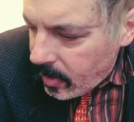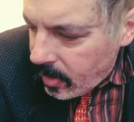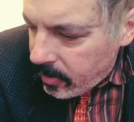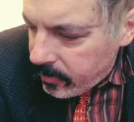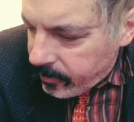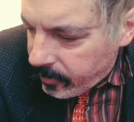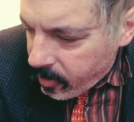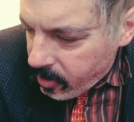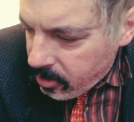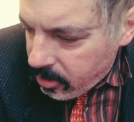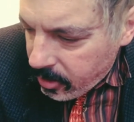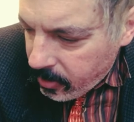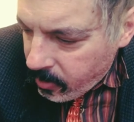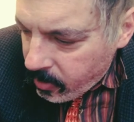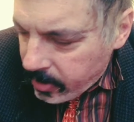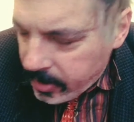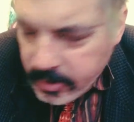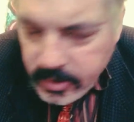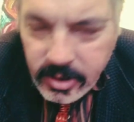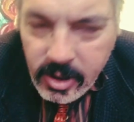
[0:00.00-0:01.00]
First, I
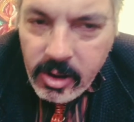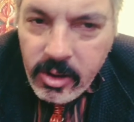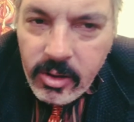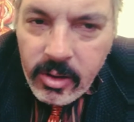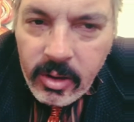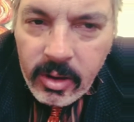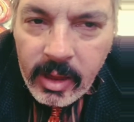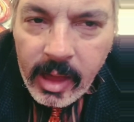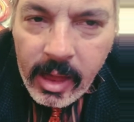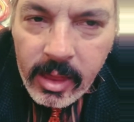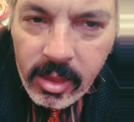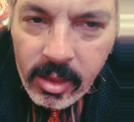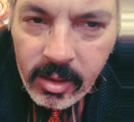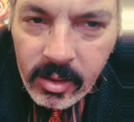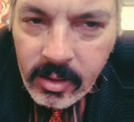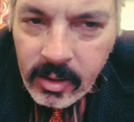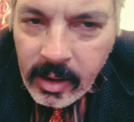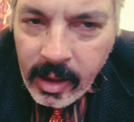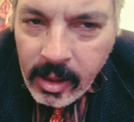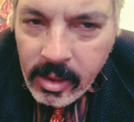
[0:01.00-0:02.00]
want to just get
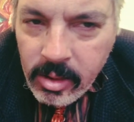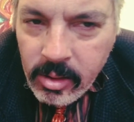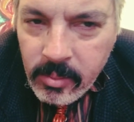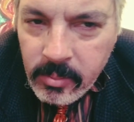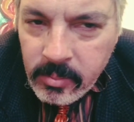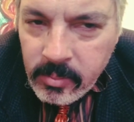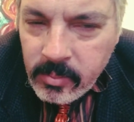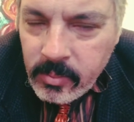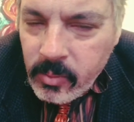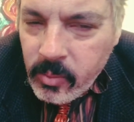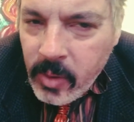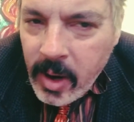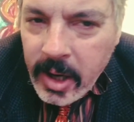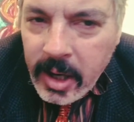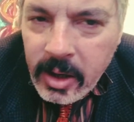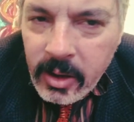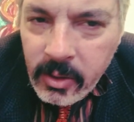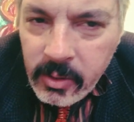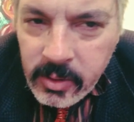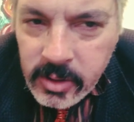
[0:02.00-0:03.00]
some
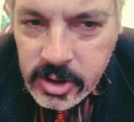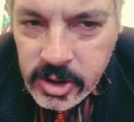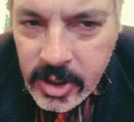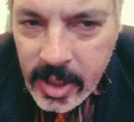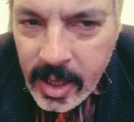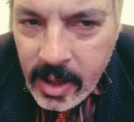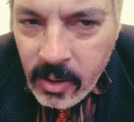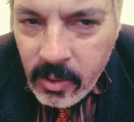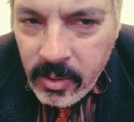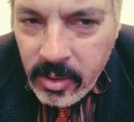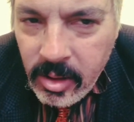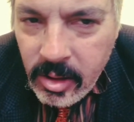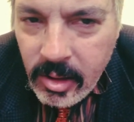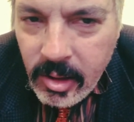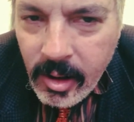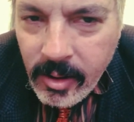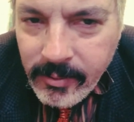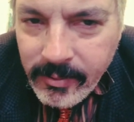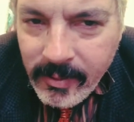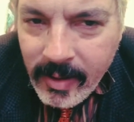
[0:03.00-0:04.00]
regular channel
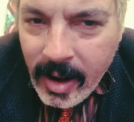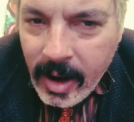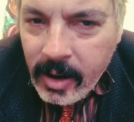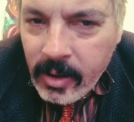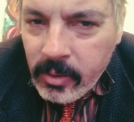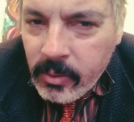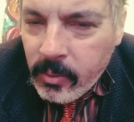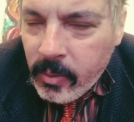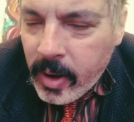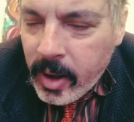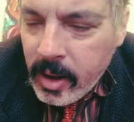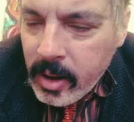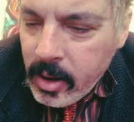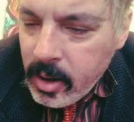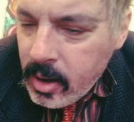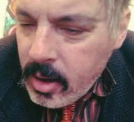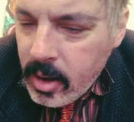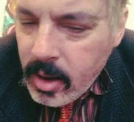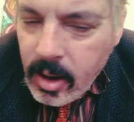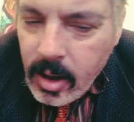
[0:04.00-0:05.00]
stuff out of the way.
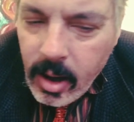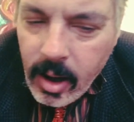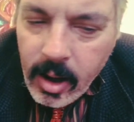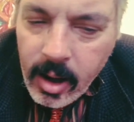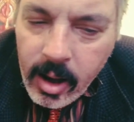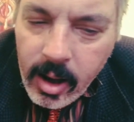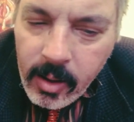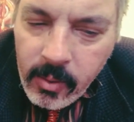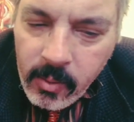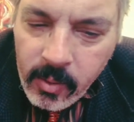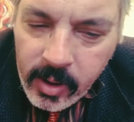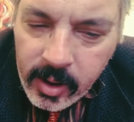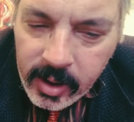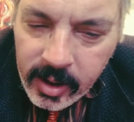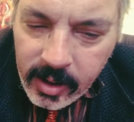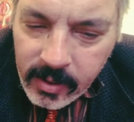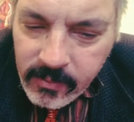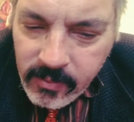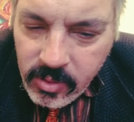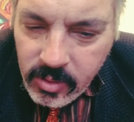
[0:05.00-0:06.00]
I want to
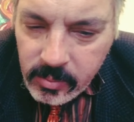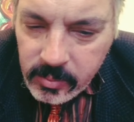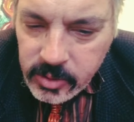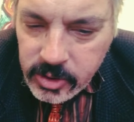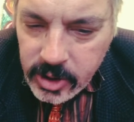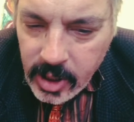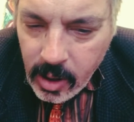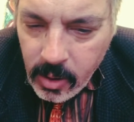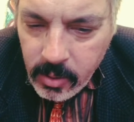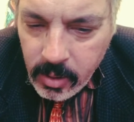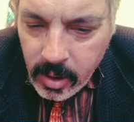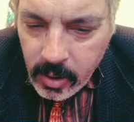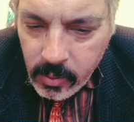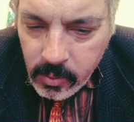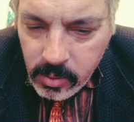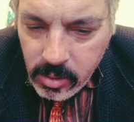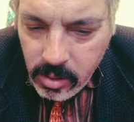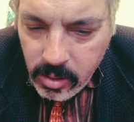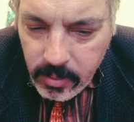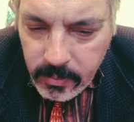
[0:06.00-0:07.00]
give some
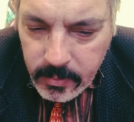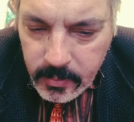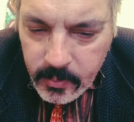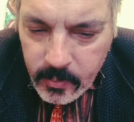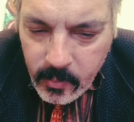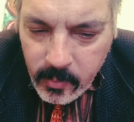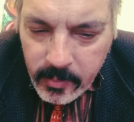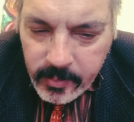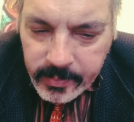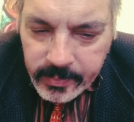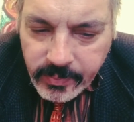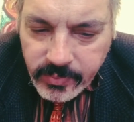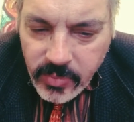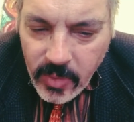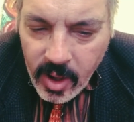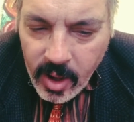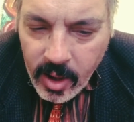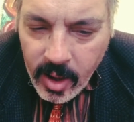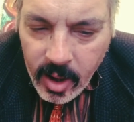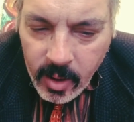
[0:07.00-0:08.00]
shout-outs.
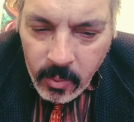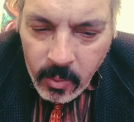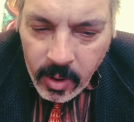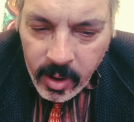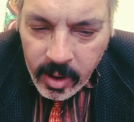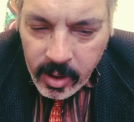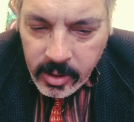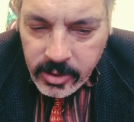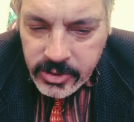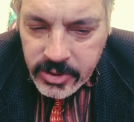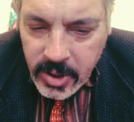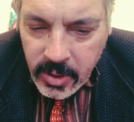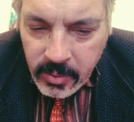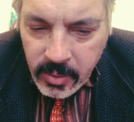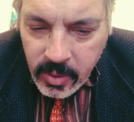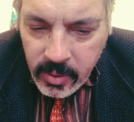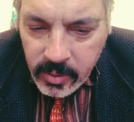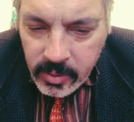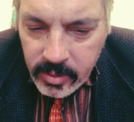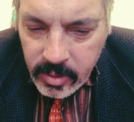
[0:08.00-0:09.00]
I want to
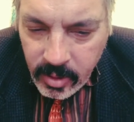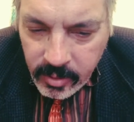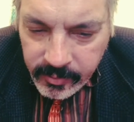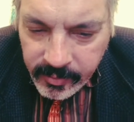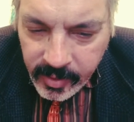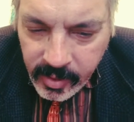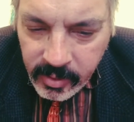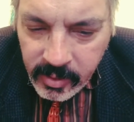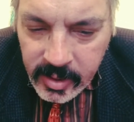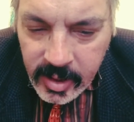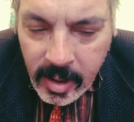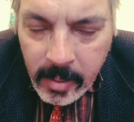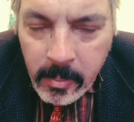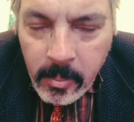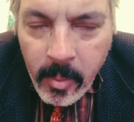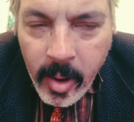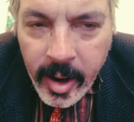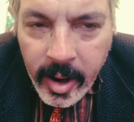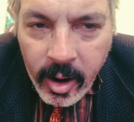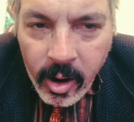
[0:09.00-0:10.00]
shout-out a fella named
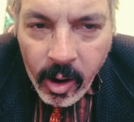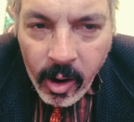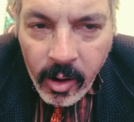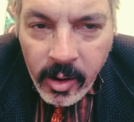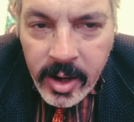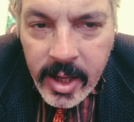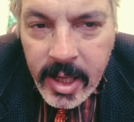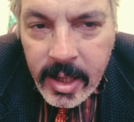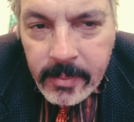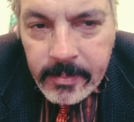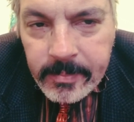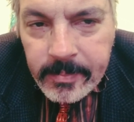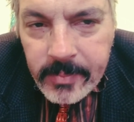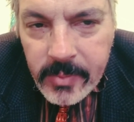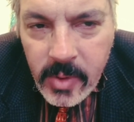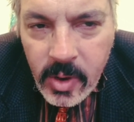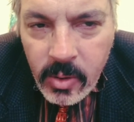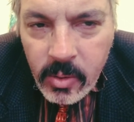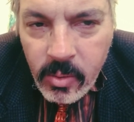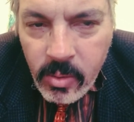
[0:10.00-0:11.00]
Mike Hardy,
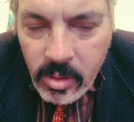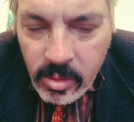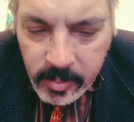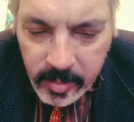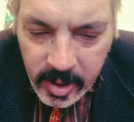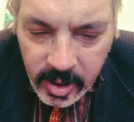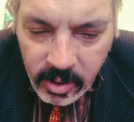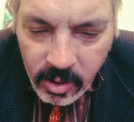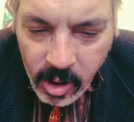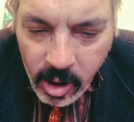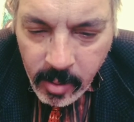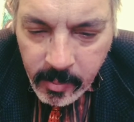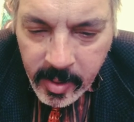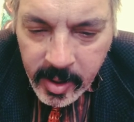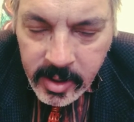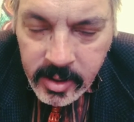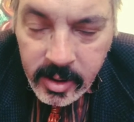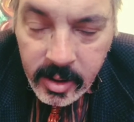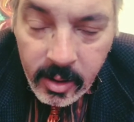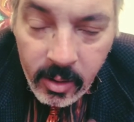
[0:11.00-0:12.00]
who's been
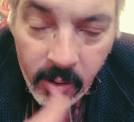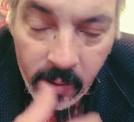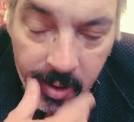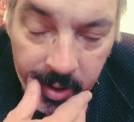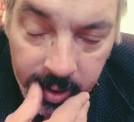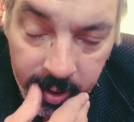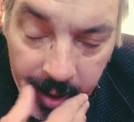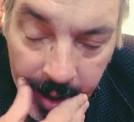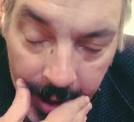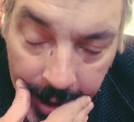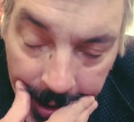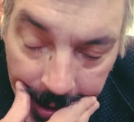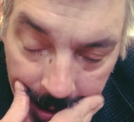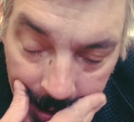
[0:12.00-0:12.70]
commenting on a